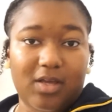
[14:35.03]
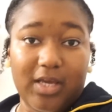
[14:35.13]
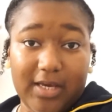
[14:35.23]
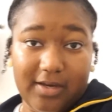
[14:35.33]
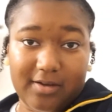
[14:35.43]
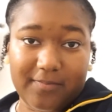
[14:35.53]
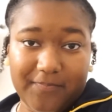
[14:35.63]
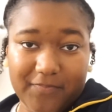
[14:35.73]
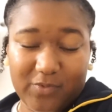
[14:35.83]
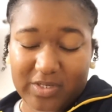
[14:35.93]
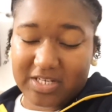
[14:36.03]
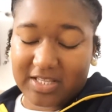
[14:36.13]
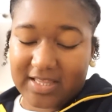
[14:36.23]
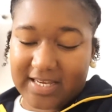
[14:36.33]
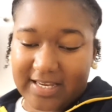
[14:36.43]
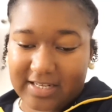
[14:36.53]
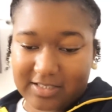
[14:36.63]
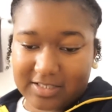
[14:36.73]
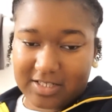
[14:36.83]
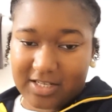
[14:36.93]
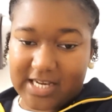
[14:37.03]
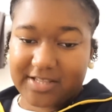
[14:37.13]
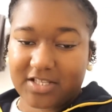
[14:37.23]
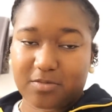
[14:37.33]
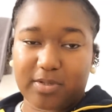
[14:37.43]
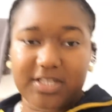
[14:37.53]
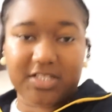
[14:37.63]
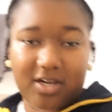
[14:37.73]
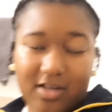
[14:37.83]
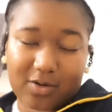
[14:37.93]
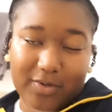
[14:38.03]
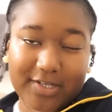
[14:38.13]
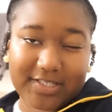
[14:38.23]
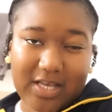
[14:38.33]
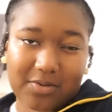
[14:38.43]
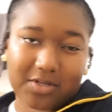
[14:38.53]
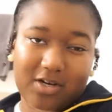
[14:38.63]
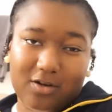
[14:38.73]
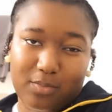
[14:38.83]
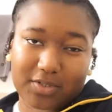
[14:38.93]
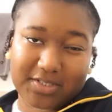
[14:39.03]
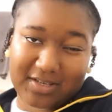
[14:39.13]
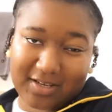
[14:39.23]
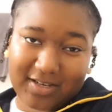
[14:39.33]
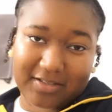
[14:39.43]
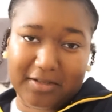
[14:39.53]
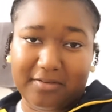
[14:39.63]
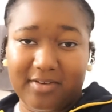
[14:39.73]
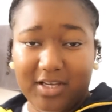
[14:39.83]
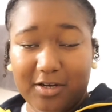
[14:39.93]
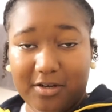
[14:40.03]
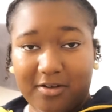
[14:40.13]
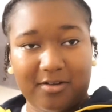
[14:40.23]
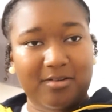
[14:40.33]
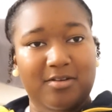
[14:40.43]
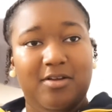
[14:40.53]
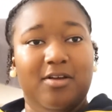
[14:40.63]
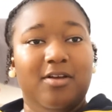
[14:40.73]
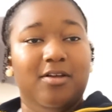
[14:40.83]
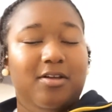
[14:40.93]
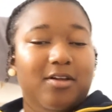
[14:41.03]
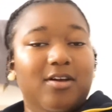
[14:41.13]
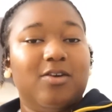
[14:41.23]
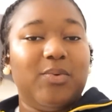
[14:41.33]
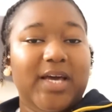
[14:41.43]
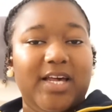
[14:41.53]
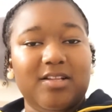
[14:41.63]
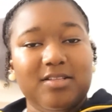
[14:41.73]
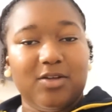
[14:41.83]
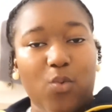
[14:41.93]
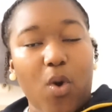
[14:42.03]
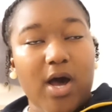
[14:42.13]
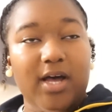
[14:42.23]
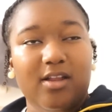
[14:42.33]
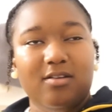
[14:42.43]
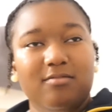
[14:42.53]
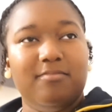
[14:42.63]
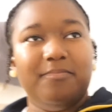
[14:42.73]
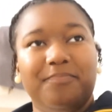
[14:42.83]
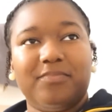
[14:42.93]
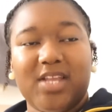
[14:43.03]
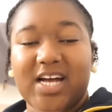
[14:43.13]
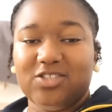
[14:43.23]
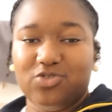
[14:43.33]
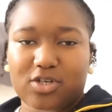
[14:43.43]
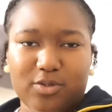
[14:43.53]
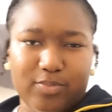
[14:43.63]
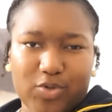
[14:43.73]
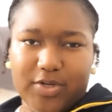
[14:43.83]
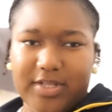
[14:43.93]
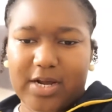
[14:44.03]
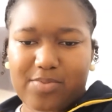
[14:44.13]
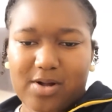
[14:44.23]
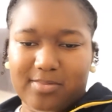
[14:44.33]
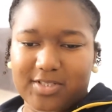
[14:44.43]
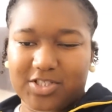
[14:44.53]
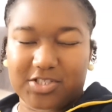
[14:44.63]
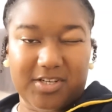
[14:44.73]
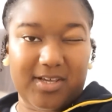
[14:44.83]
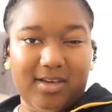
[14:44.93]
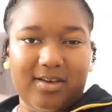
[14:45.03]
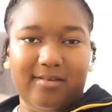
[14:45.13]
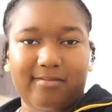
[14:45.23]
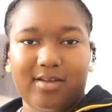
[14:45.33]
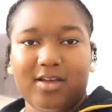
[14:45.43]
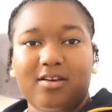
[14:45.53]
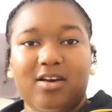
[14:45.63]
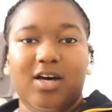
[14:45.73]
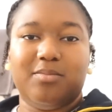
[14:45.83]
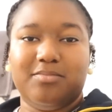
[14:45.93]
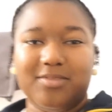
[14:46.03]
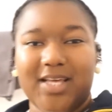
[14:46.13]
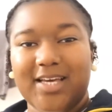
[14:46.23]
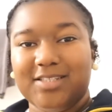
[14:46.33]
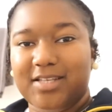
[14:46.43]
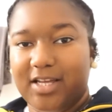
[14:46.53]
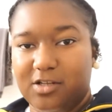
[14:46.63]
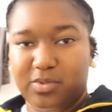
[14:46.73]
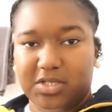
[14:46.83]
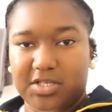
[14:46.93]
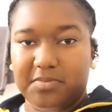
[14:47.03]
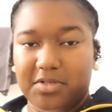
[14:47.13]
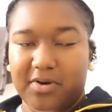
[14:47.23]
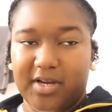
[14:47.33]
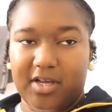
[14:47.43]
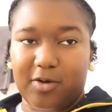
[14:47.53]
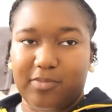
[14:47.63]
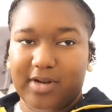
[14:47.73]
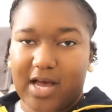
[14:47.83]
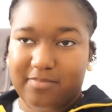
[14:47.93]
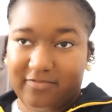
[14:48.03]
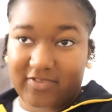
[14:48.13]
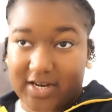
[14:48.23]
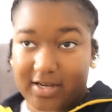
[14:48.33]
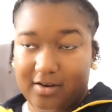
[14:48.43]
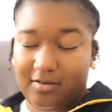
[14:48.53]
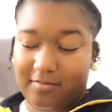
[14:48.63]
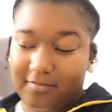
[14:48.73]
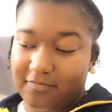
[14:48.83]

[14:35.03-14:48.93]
Yeah. We did that at this place called, I want to say it was called Bottega di Vino. We had the wine. I drank more than I probably should have. I'm like a tiny bit tipsy right now, but I'm fine.